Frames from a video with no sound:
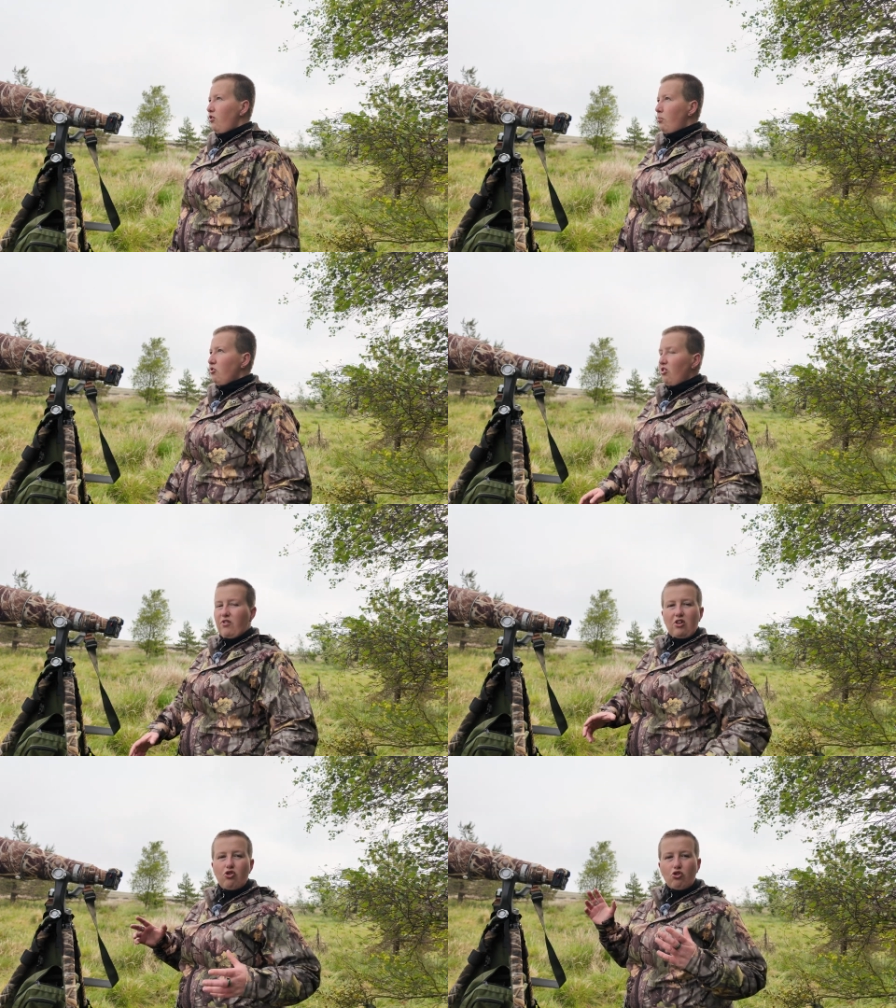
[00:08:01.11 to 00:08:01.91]
not
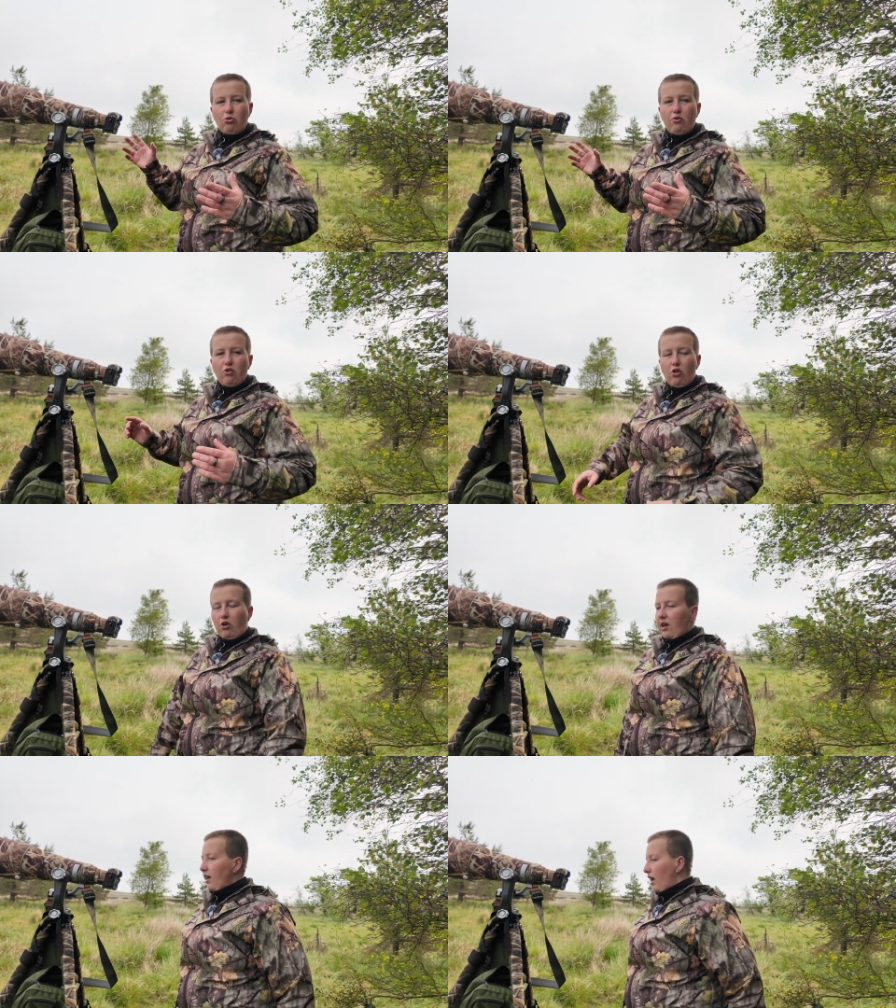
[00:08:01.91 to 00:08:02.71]
specifically just come up for the
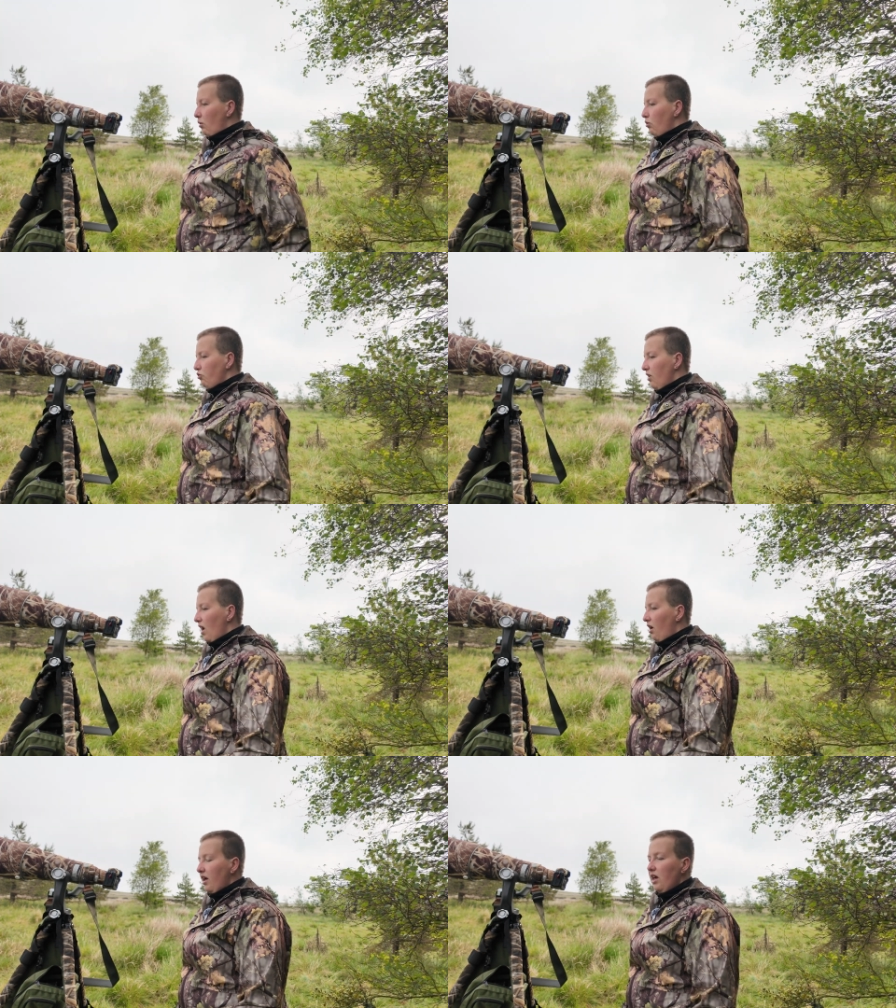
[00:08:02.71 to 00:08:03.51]
long-eared owls. They
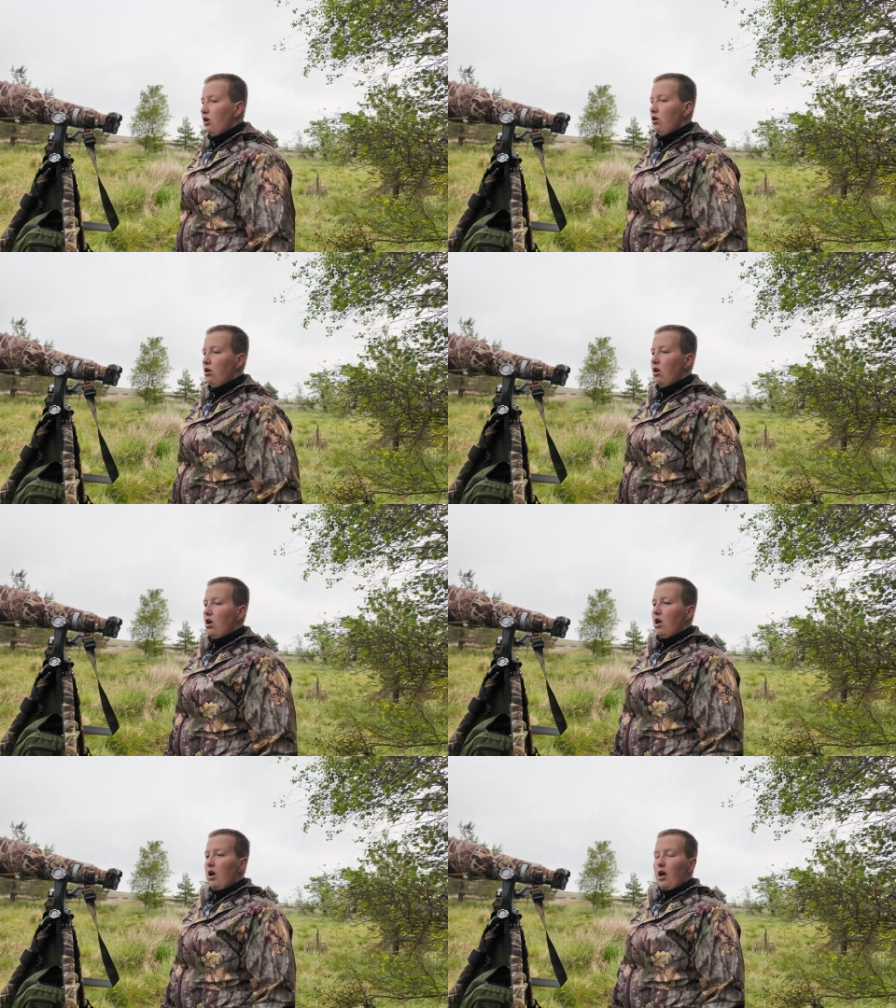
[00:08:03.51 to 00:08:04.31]
are here
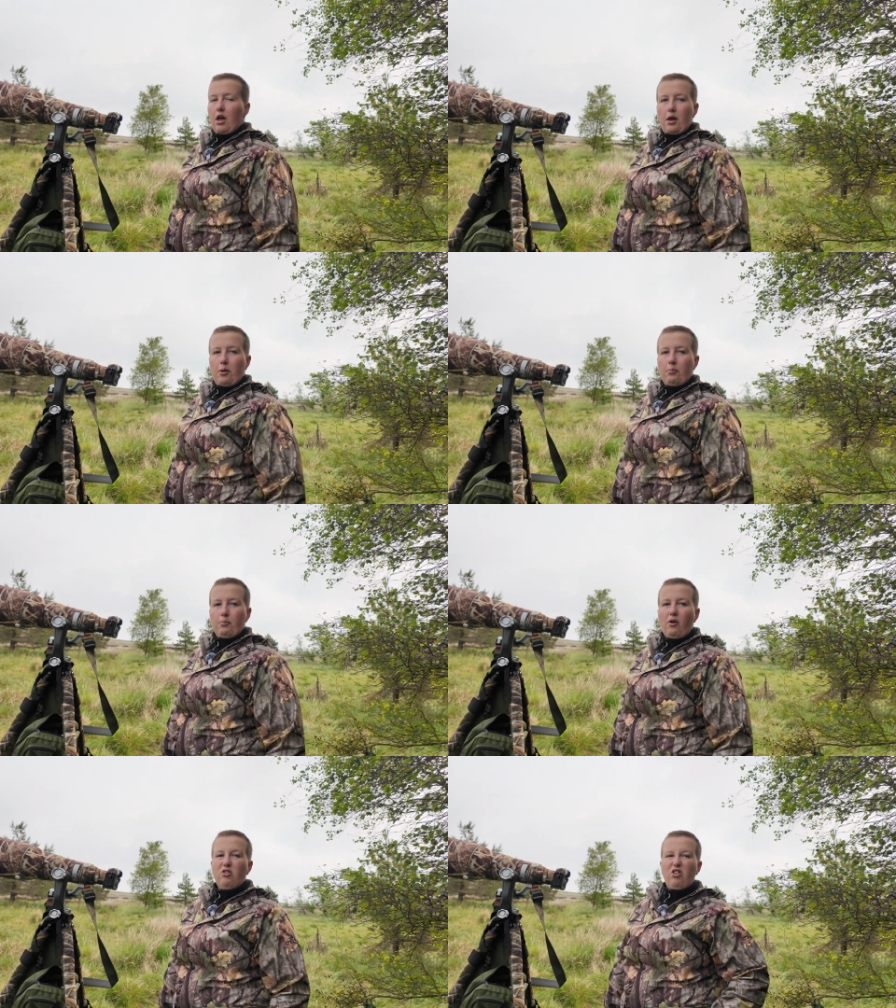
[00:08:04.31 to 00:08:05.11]

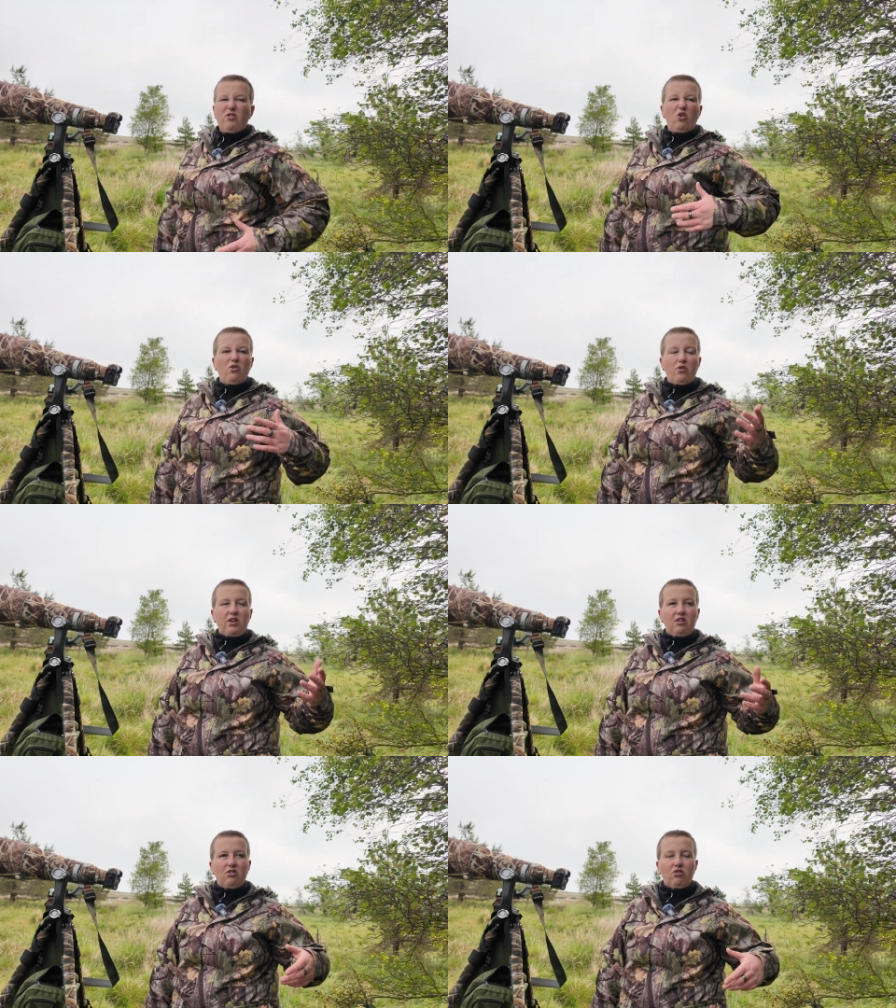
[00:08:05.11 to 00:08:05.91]
obviously for other
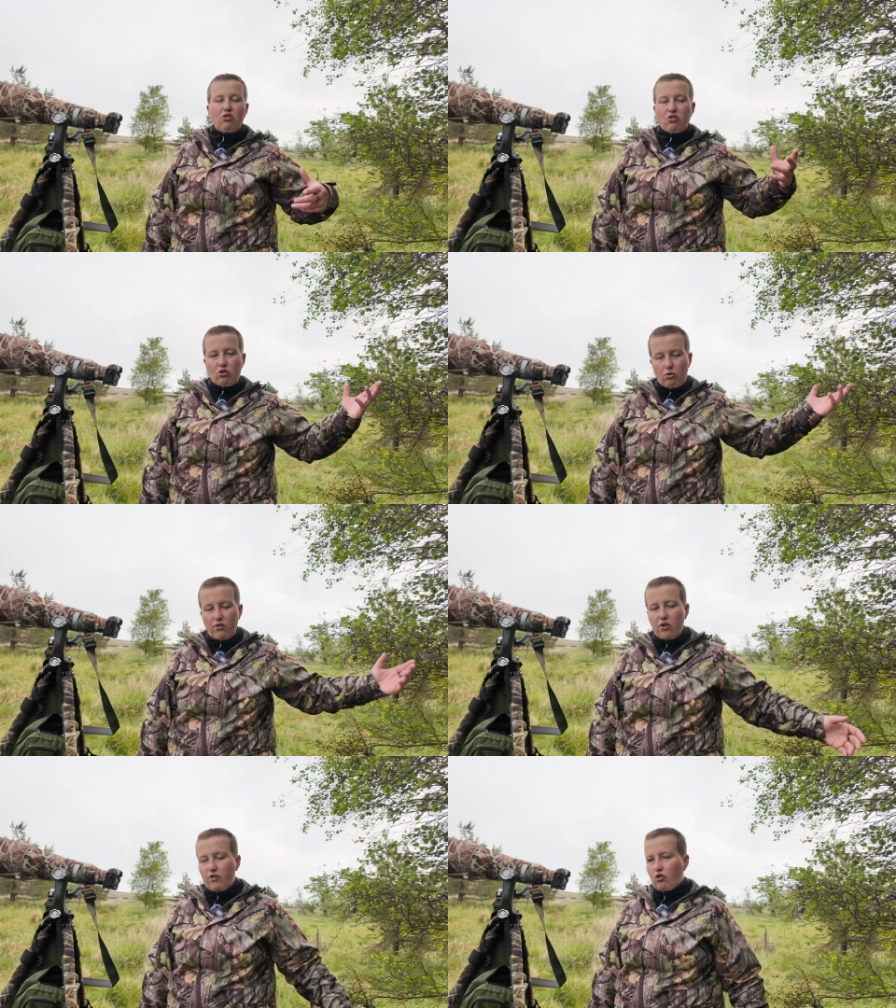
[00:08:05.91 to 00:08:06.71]
reasons and to do
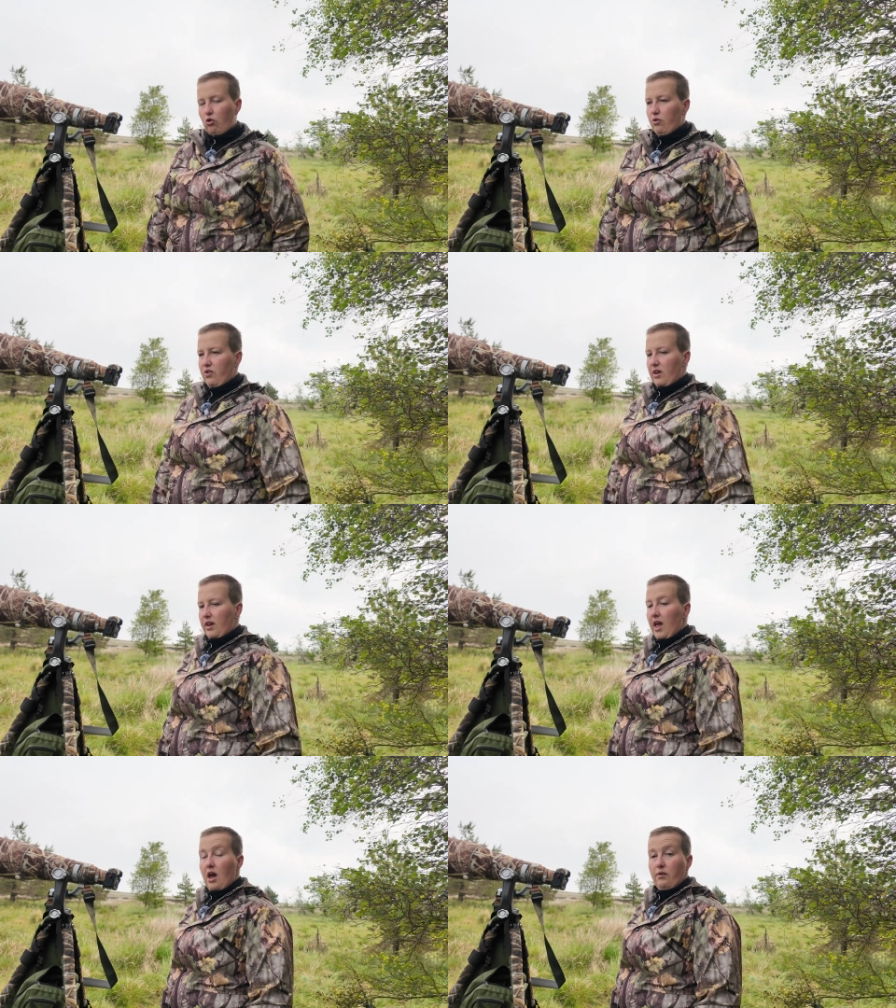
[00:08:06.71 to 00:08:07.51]
other photography in the
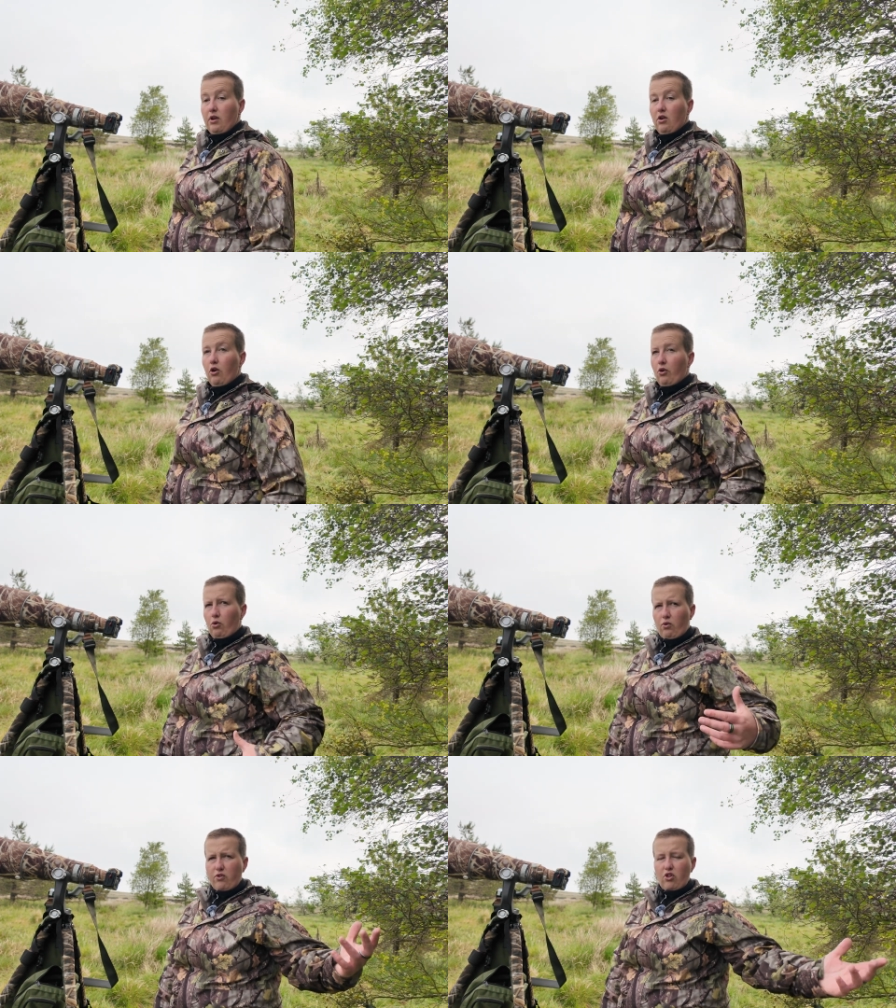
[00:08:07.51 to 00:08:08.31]
area and
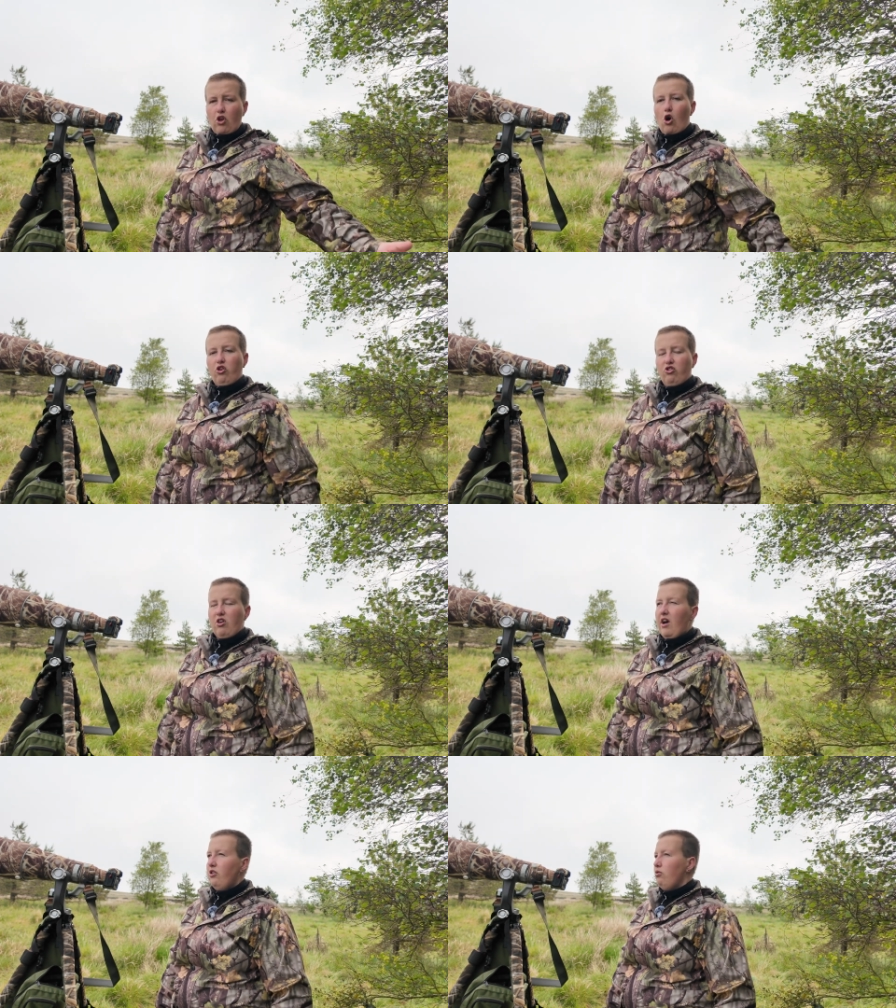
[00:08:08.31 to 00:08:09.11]
all over the Yorkshire
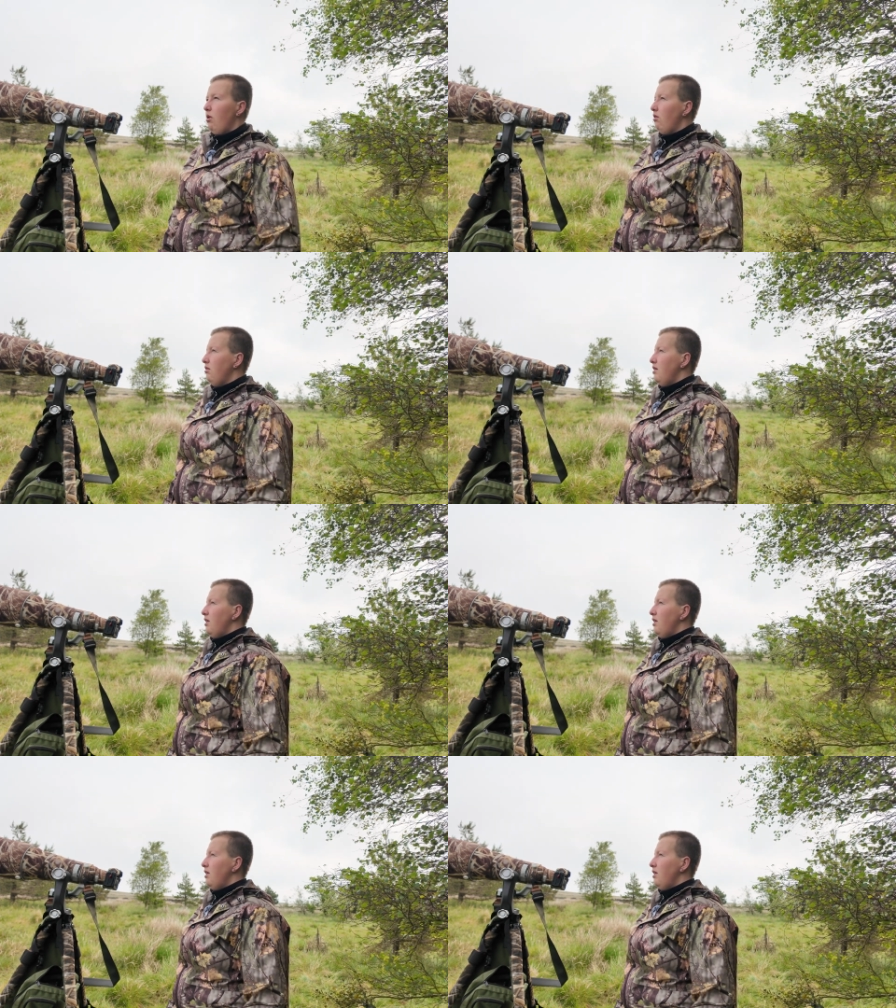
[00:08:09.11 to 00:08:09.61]
side as well.